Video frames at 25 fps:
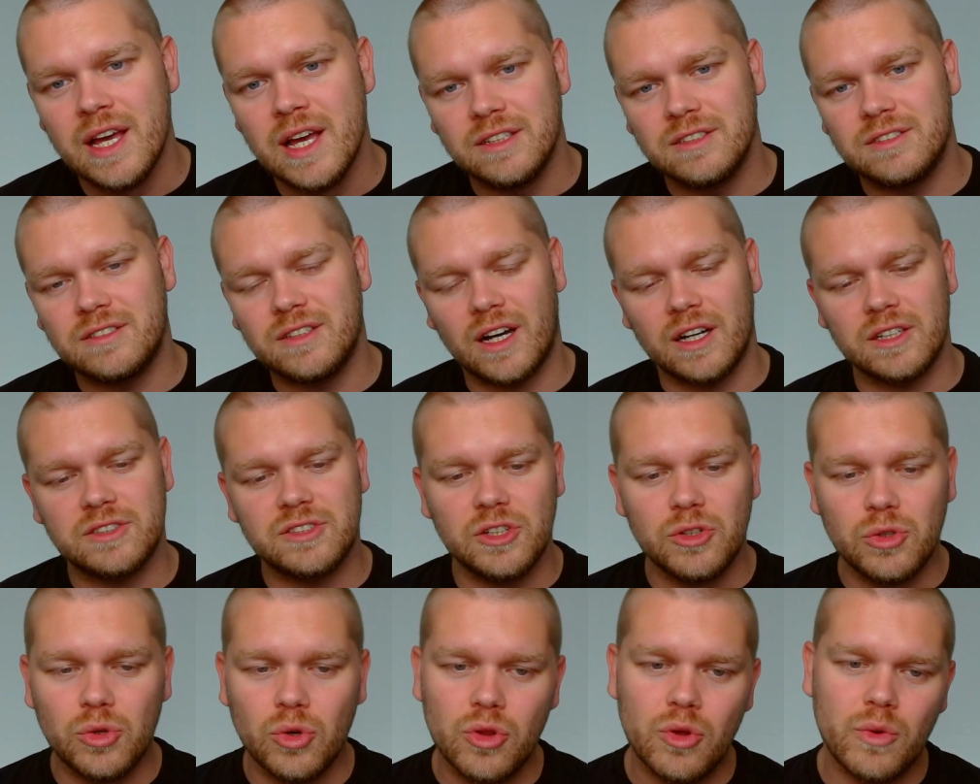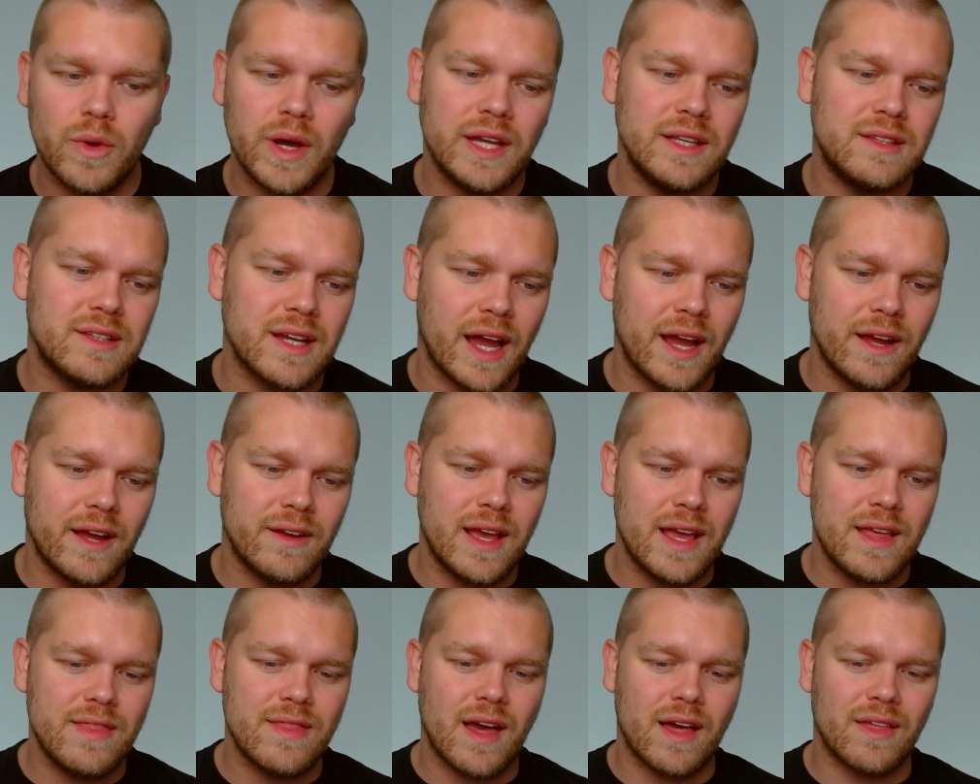Starting all the way down
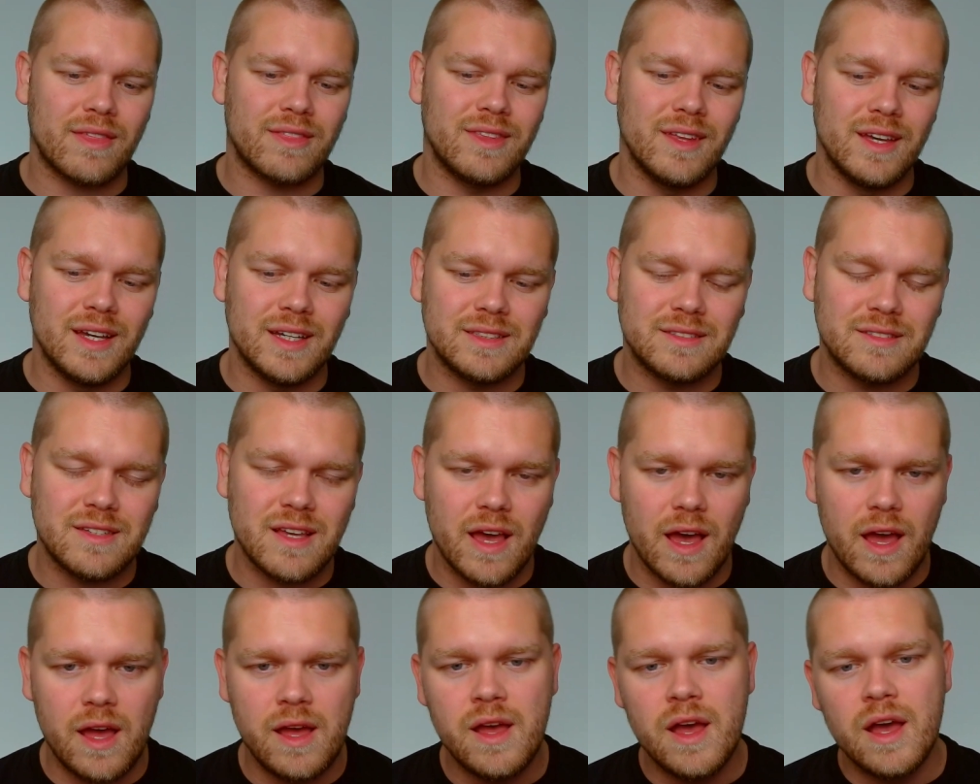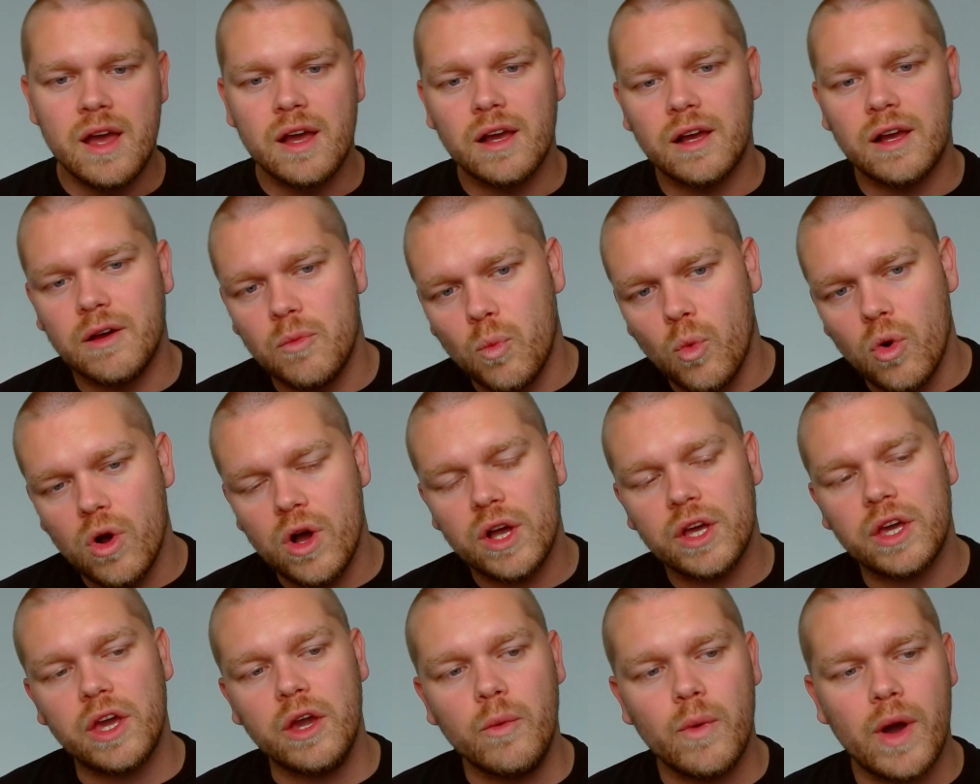in that 3rd tier, can
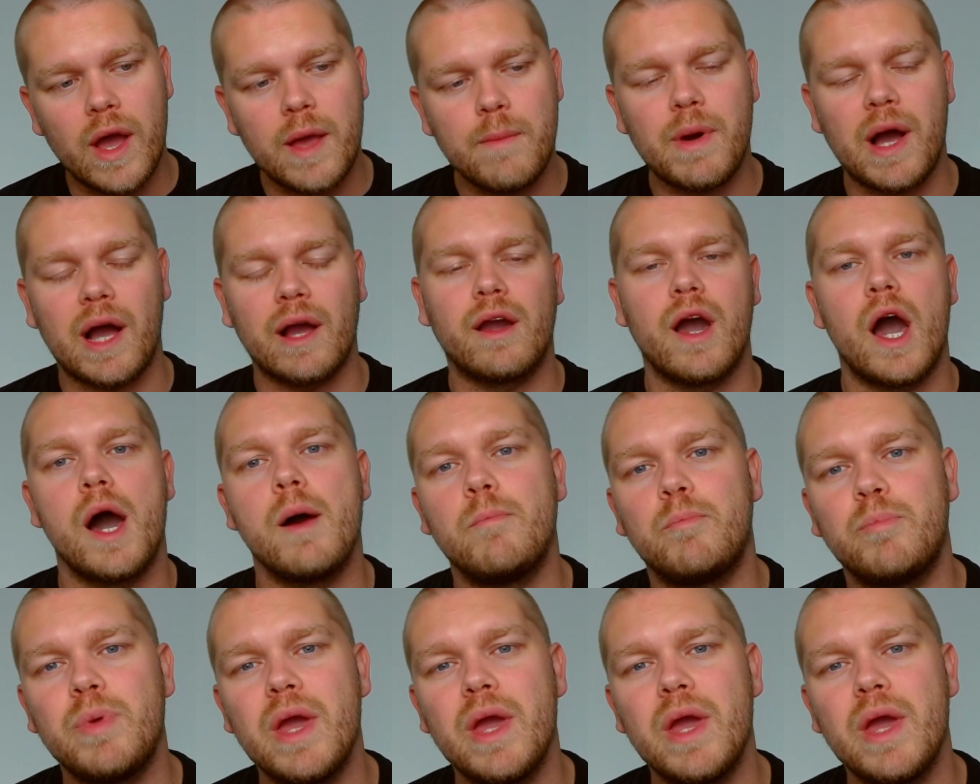work your way back up.